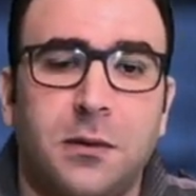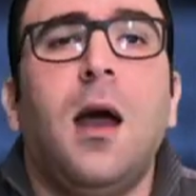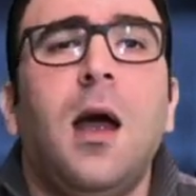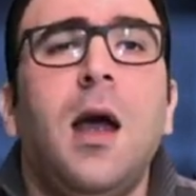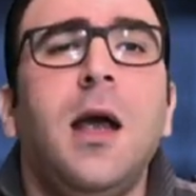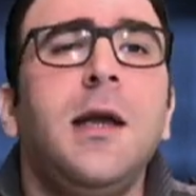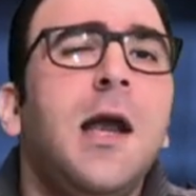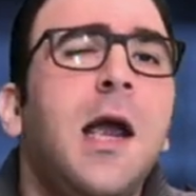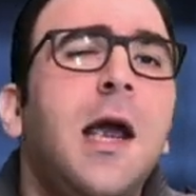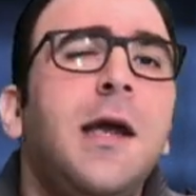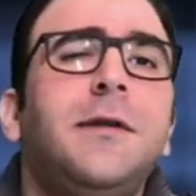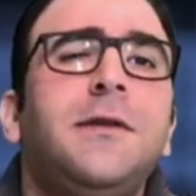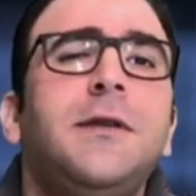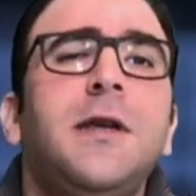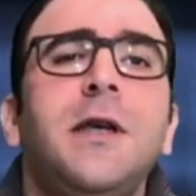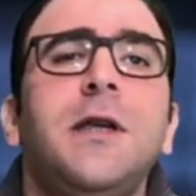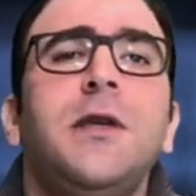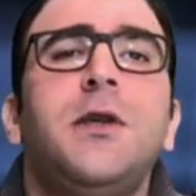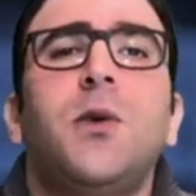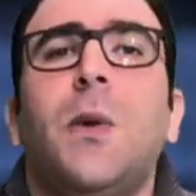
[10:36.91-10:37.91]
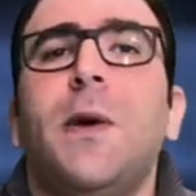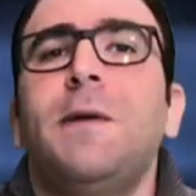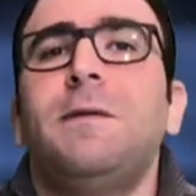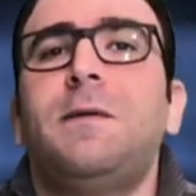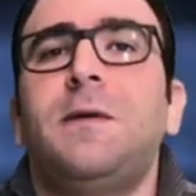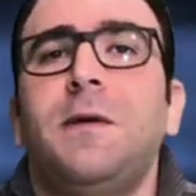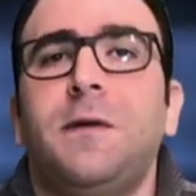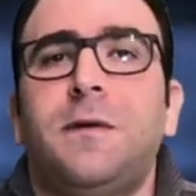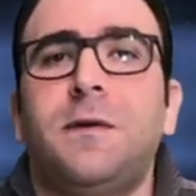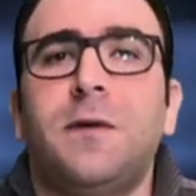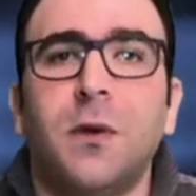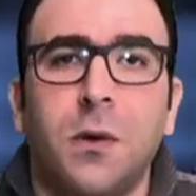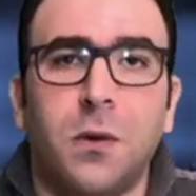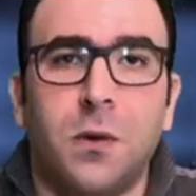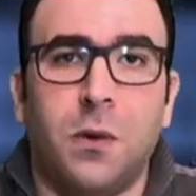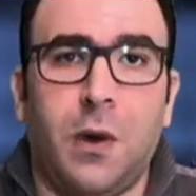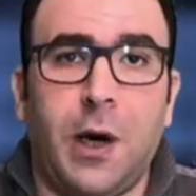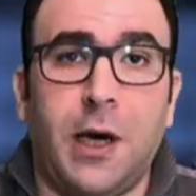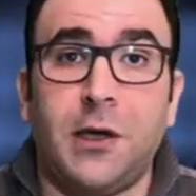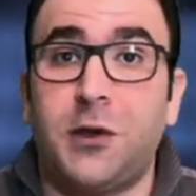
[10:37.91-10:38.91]
In
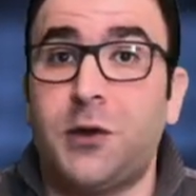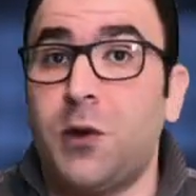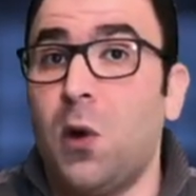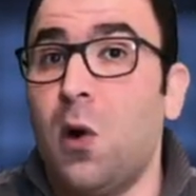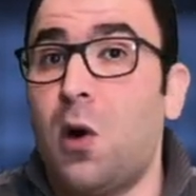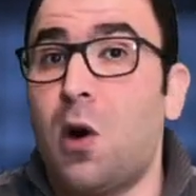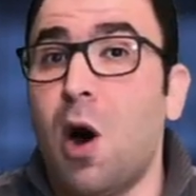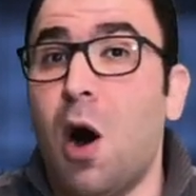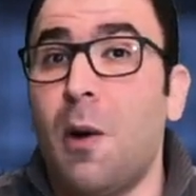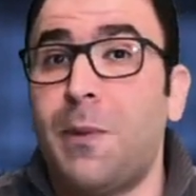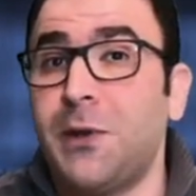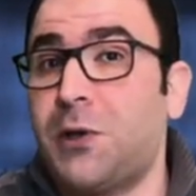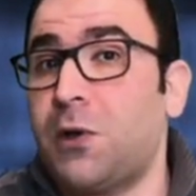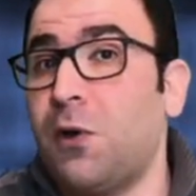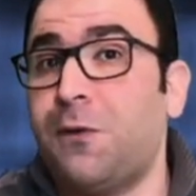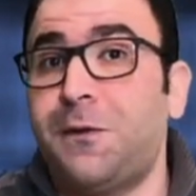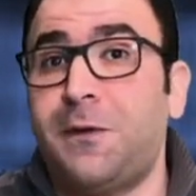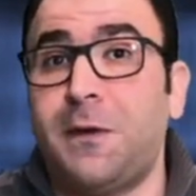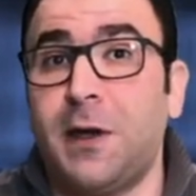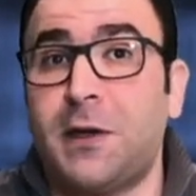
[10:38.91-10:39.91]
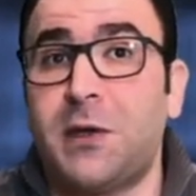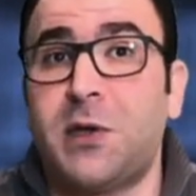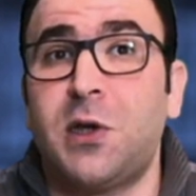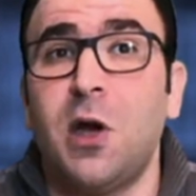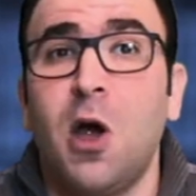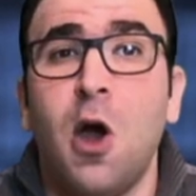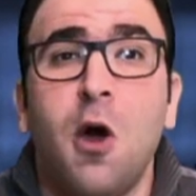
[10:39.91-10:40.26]
1822, he saw copies of text